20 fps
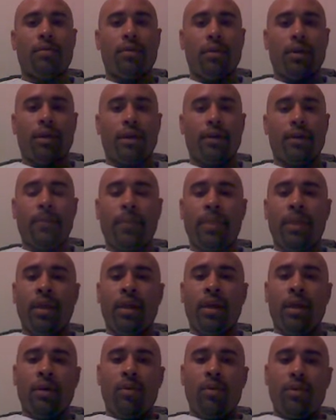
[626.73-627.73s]
All right.
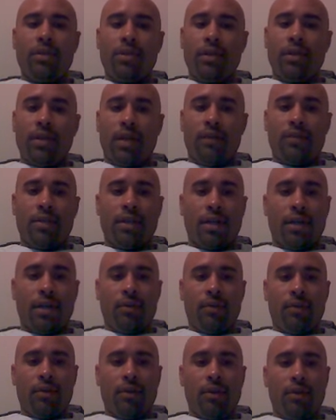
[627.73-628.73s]
We still have
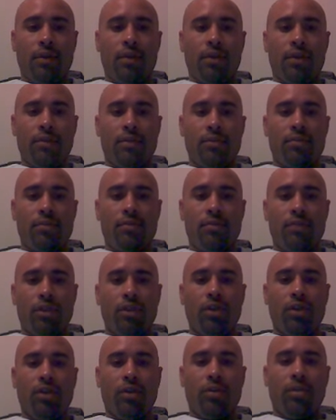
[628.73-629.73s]
time for you to
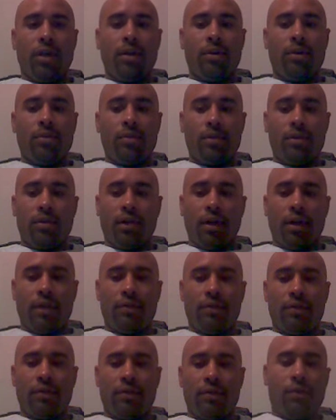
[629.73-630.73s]
do better. We still
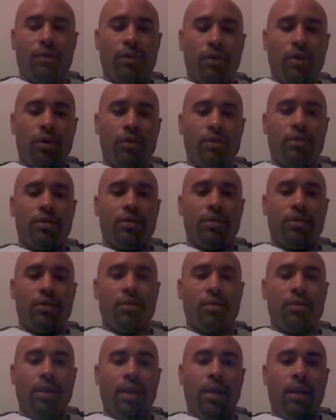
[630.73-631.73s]
have time for you
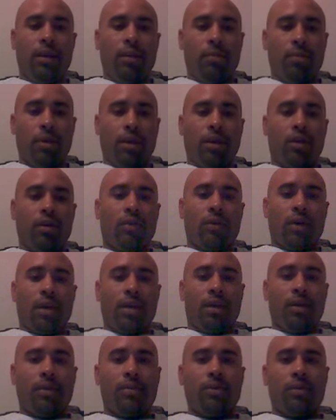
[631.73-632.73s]
to pick your
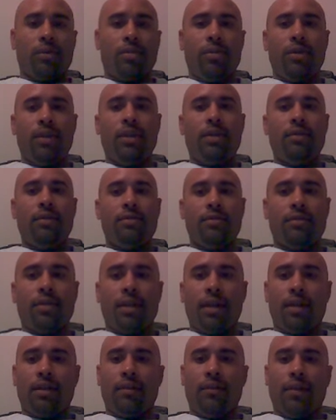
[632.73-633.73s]
grade up. So please
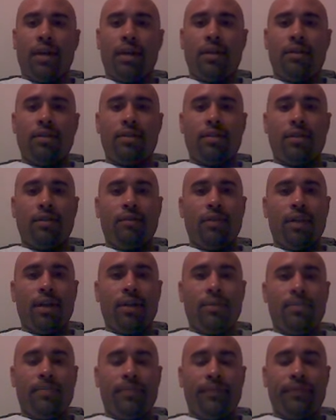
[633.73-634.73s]
take advantage of
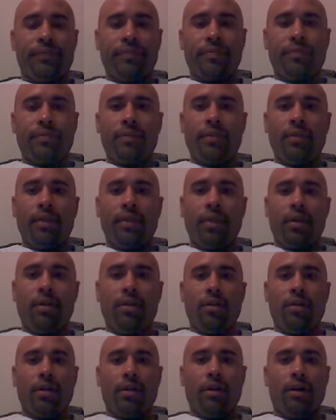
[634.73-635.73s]
that.
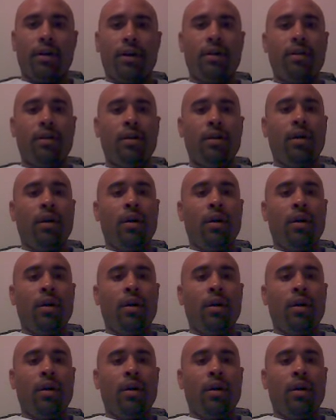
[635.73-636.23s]
All right.